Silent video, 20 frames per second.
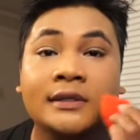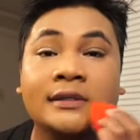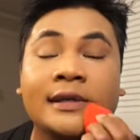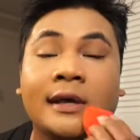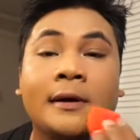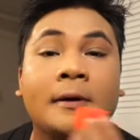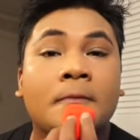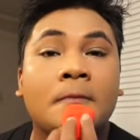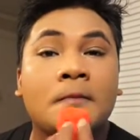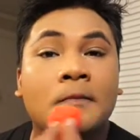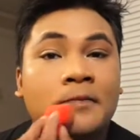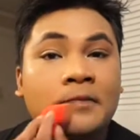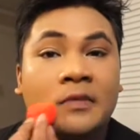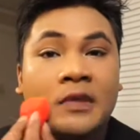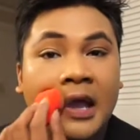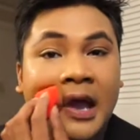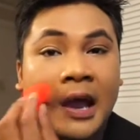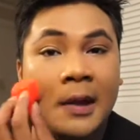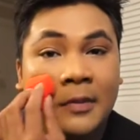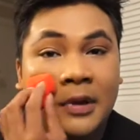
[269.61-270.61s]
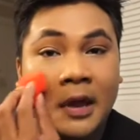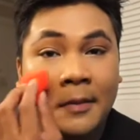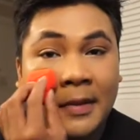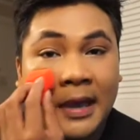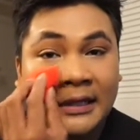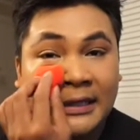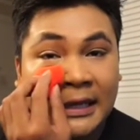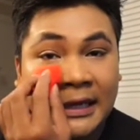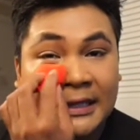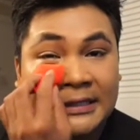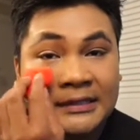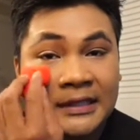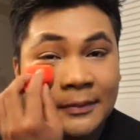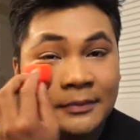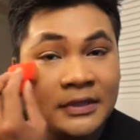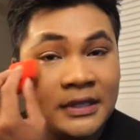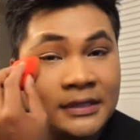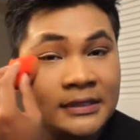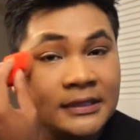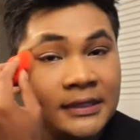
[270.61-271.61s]
So I'm not mad that I
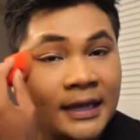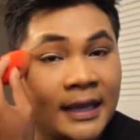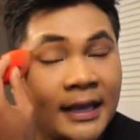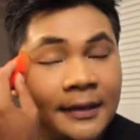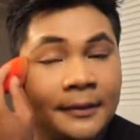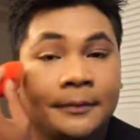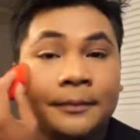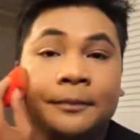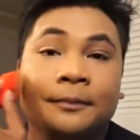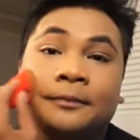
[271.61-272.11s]
slept in today.